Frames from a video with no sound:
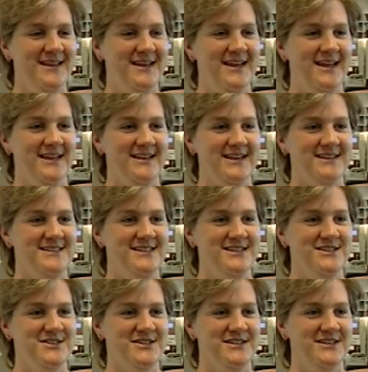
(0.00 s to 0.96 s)
and I
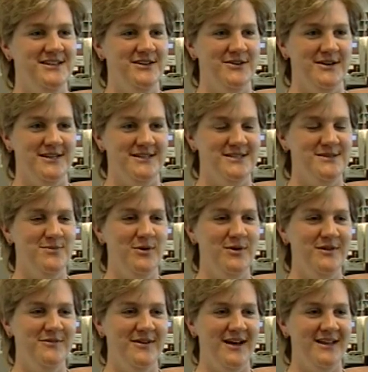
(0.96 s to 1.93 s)
teach here at
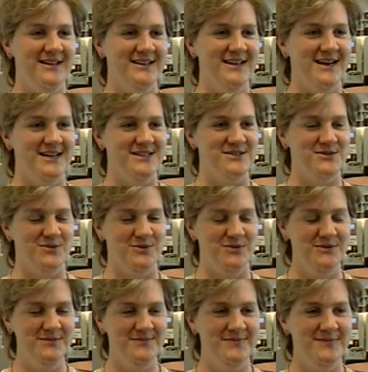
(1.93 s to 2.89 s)
Smoky Valley High
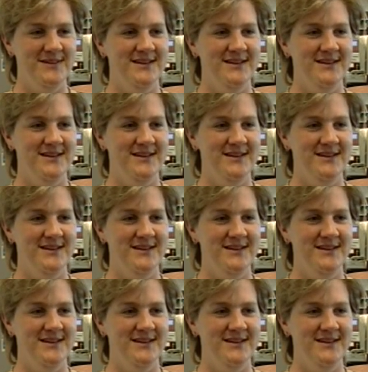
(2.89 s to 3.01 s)
School,